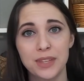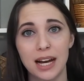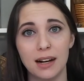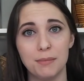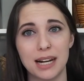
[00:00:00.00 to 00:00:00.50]

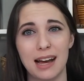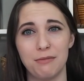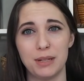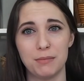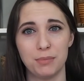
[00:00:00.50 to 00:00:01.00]
Uh, but I've
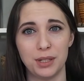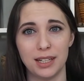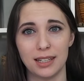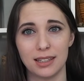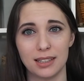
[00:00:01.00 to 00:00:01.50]
been
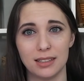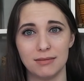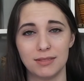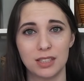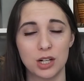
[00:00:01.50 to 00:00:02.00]
putting the
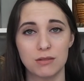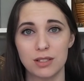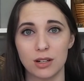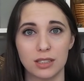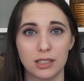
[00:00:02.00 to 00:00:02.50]

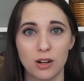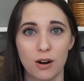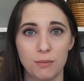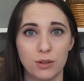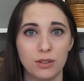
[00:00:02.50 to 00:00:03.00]
salted
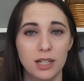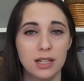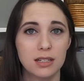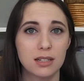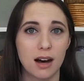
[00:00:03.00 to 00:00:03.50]
caramel
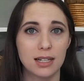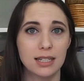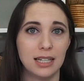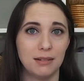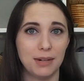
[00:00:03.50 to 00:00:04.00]
sauce
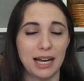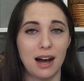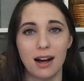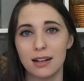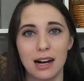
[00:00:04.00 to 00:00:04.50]
in my
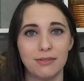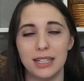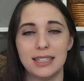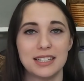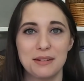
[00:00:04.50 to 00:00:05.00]
hot coffee.
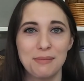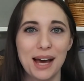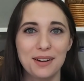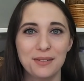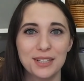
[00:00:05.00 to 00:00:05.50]
It doesn't
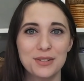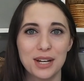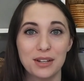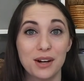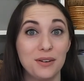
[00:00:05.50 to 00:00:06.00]
matter which
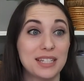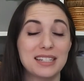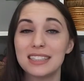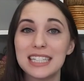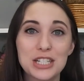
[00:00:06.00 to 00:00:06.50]
way you go. It's
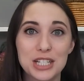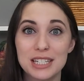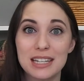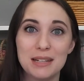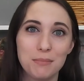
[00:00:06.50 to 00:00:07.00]
delicious
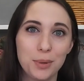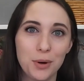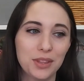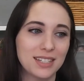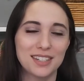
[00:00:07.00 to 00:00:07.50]
in
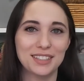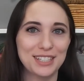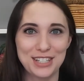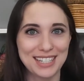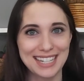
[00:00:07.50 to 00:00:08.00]
both. It's
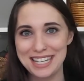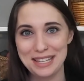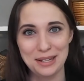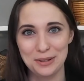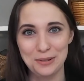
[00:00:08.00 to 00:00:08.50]
delicious
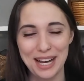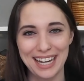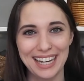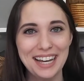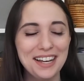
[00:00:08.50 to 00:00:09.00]
either
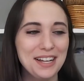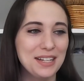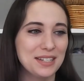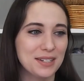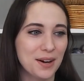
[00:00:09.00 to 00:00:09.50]
way.
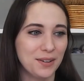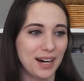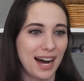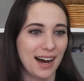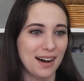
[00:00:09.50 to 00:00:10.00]
So
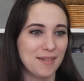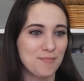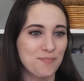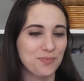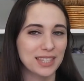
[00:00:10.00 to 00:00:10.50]

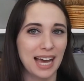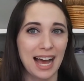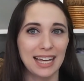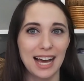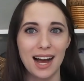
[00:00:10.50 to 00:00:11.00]
um,
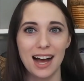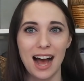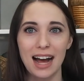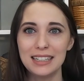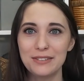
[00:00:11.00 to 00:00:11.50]
I
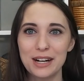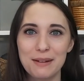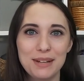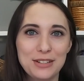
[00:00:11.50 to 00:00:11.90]
highly recommend